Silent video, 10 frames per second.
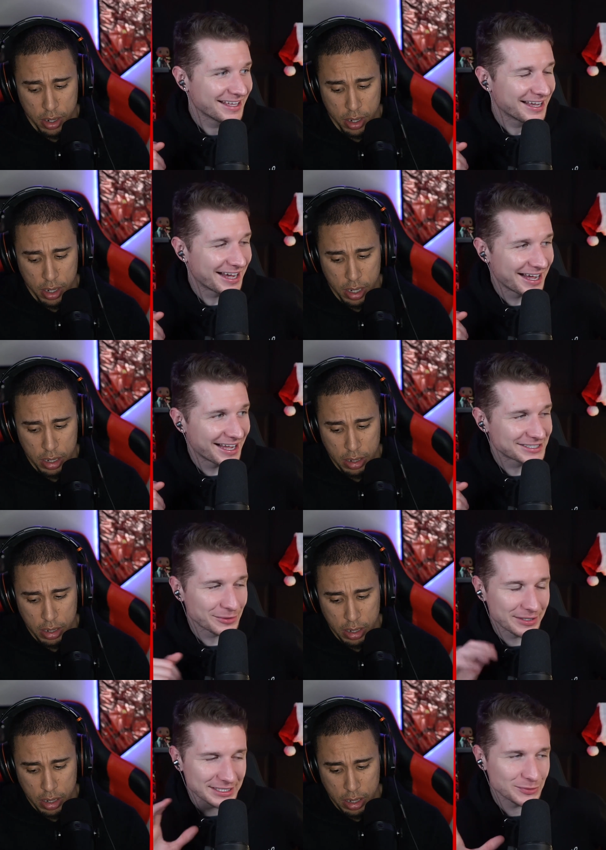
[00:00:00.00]
Speaker 1: Uh,
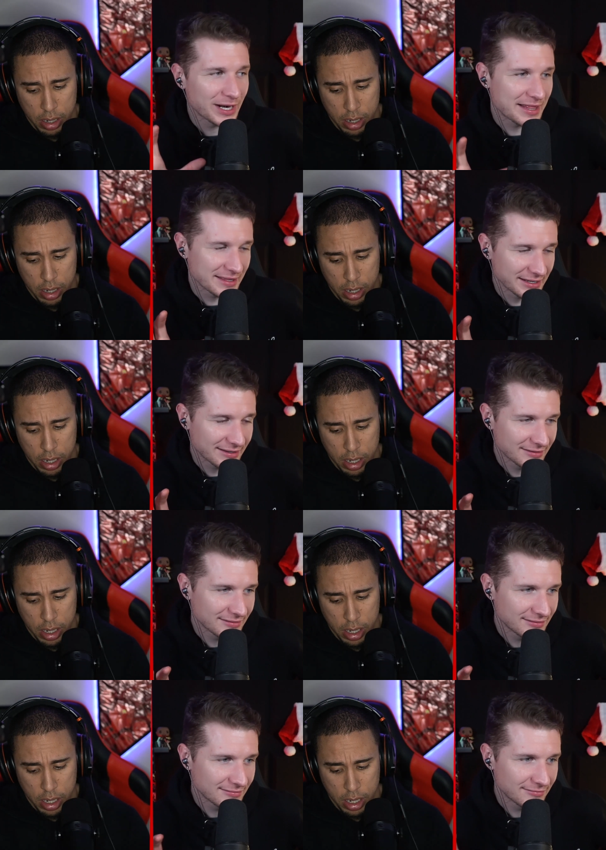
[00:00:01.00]
so this is what I think.
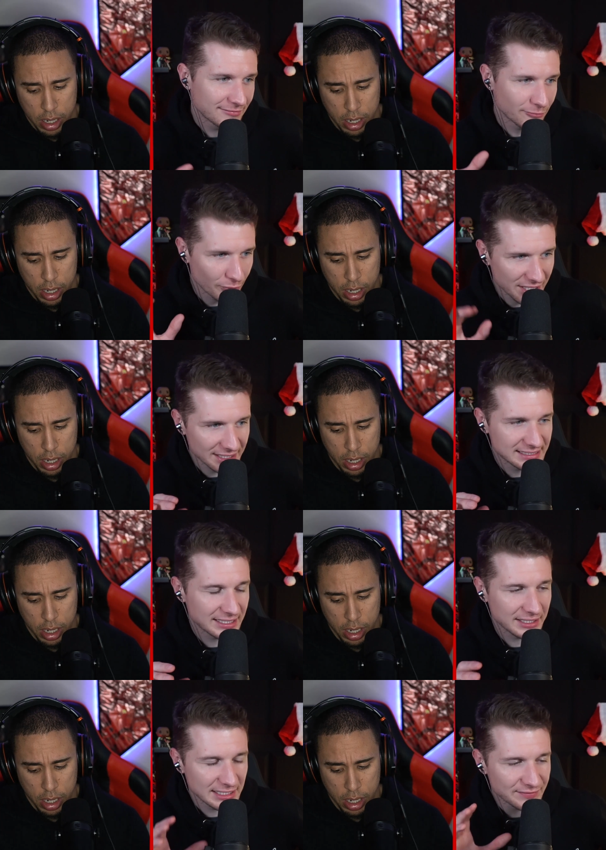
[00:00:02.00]

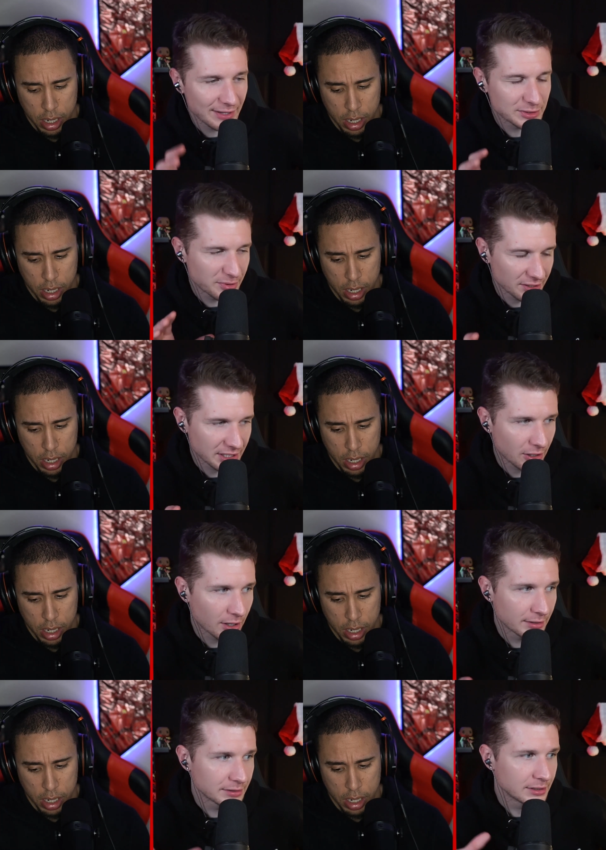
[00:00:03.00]
Realistically, this fight was put on the
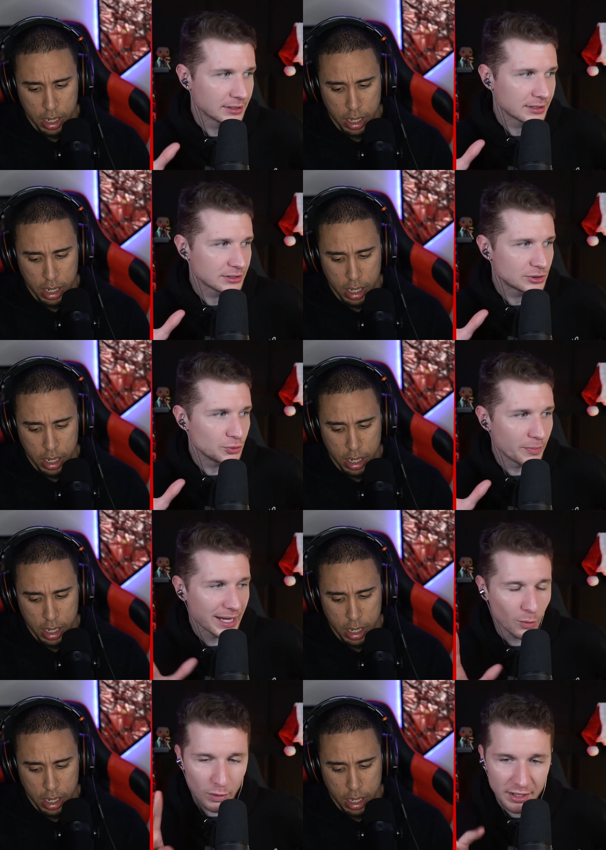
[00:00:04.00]
card to
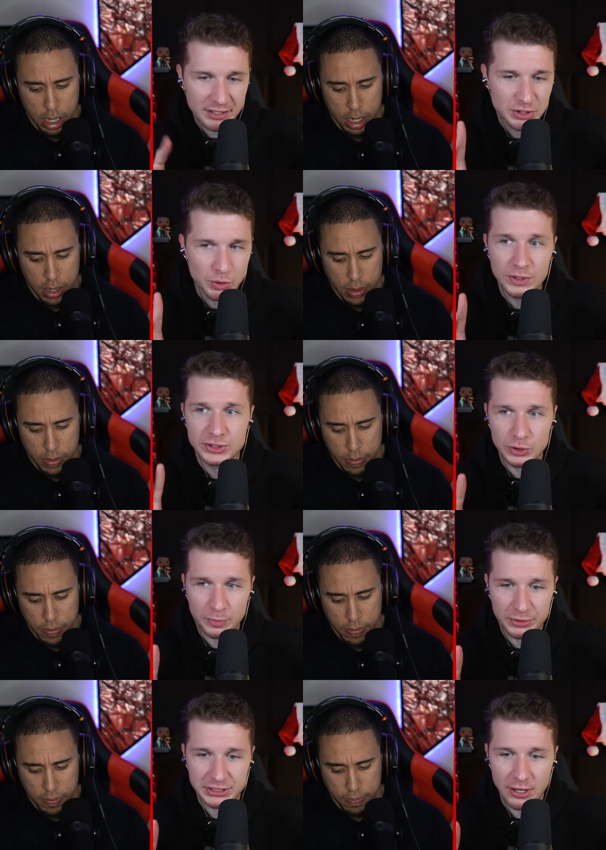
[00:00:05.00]
make one of the two a
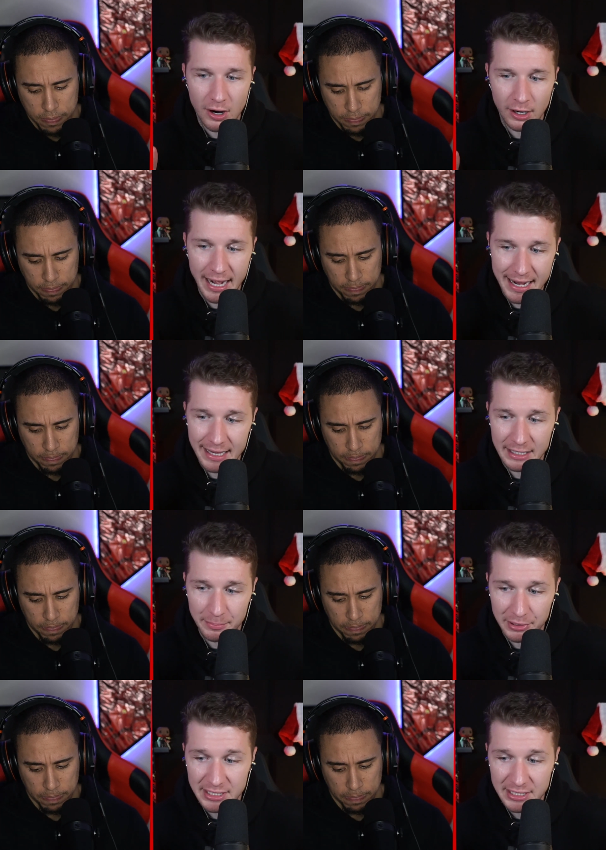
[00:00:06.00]
superstar and to put